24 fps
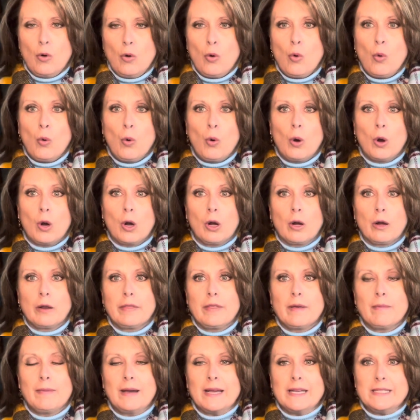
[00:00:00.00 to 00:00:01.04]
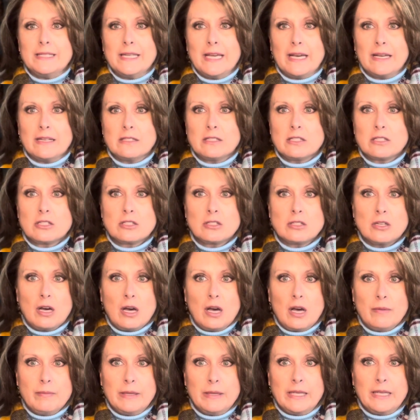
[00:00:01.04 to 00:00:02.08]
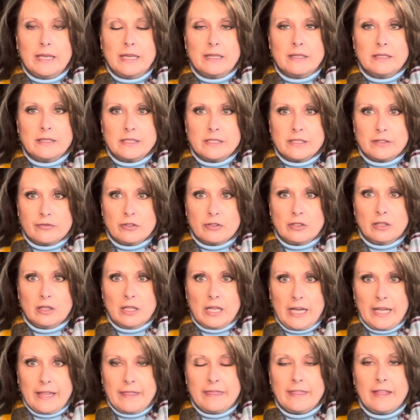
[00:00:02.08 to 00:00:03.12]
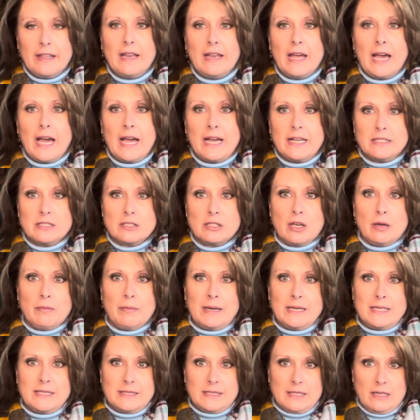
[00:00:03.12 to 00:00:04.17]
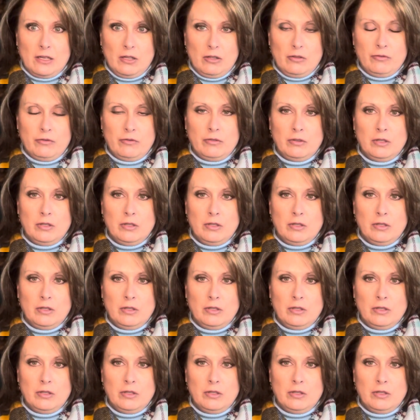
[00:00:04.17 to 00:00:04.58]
or that my dad saw me in a different light than I saw myself.